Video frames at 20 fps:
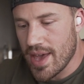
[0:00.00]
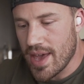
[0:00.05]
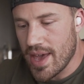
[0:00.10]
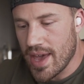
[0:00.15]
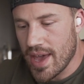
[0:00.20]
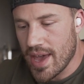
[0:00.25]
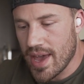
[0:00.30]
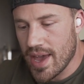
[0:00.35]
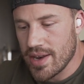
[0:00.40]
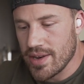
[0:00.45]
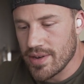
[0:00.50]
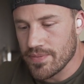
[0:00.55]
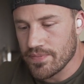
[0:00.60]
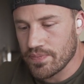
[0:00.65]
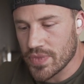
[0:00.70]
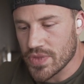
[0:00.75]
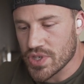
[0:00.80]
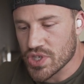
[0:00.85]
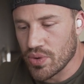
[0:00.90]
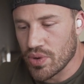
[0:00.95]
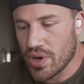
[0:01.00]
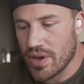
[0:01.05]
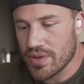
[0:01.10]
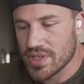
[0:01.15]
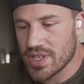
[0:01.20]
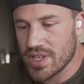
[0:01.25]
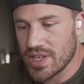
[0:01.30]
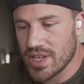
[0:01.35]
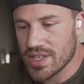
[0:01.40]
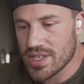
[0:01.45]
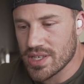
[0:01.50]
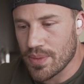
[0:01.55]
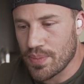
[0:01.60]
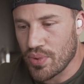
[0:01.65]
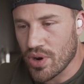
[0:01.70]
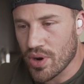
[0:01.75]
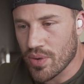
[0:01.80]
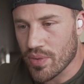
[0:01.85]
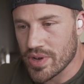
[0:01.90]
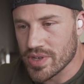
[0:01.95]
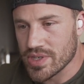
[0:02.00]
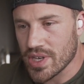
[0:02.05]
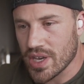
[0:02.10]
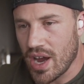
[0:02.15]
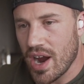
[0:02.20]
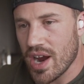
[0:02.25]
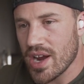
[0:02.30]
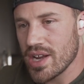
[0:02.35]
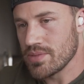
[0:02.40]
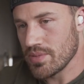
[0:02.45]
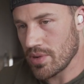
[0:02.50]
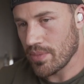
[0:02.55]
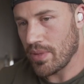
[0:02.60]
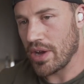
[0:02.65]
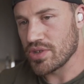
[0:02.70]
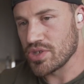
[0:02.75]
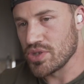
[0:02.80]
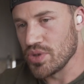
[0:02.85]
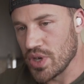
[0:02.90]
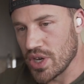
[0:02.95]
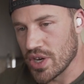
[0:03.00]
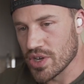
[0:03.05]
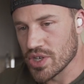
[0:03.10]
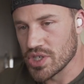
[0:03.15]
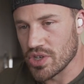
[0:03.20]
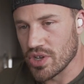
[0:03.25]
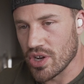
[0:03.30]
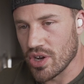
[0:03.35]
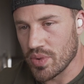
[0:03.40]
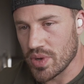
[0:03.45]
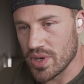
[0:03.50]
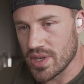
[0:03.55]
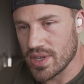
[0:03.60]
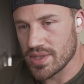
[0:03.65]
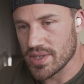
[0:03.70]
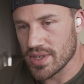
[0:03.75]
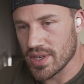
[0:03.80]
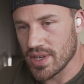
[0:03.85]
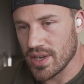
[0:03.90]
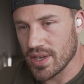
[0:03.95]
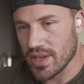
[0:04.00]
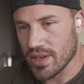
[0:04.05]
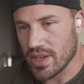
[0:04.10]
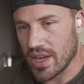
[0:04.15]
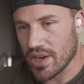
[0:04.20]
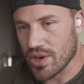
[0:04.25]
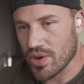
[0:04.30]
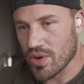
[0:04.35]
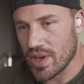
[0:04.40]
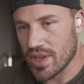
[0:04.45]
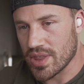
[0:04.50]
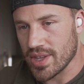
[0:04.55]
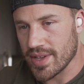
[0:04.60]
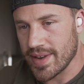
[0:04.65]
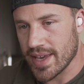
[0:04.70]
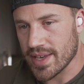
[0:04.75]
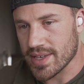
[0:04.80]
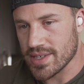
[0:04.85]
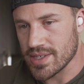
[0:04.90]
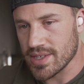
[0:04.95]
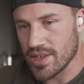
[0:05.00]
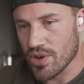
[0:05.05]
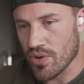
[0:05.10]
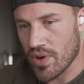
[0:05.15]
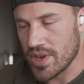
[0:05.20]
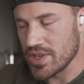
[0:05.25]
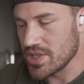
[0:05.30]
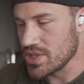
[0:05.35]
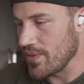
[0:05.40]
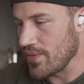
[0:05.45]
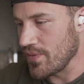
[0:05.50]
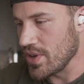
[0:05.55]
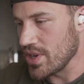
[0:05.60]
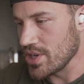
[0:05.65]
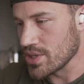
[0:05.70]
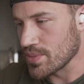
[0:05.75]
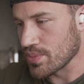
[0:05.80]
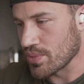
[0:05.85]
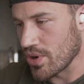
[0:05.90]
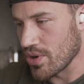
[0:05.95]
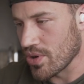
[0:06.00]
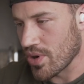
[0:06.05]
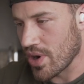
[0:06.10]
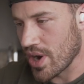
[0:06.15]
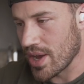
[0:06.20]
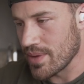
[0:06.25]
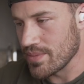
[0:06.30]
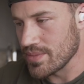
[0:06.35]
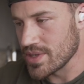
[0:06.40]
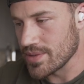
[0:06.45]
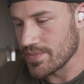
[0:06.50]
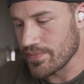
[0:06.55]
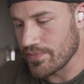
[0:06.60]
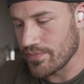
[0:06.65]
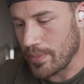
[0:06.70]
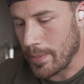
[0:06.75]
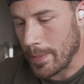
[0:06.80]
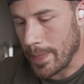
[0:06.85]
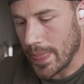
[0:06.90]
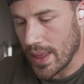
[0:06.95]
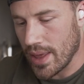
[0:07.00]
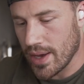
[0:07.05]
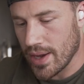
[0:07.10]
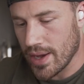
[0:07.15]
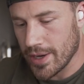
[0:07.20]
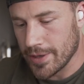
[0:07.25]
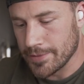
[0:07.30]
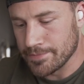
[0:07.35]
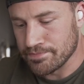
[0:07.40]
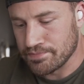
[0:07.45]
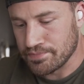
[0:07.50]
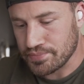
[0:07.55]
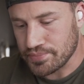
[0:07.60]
And so when I was getting to the point where I was like, all right, it's been about 2 years, we need to kind of create the next iteration of fitness programs. I